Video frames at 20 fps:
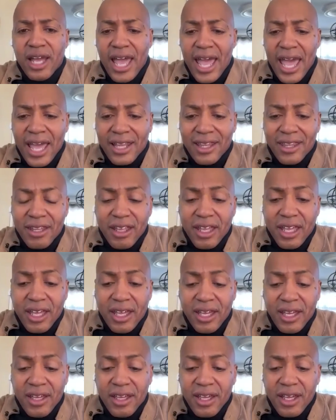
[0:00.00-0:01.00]
and
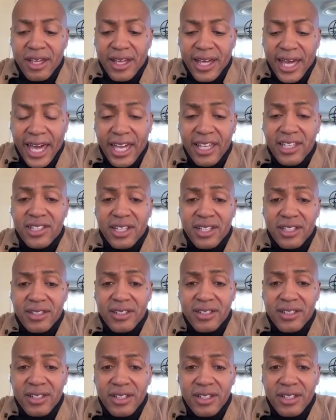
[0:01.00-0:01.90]
the agent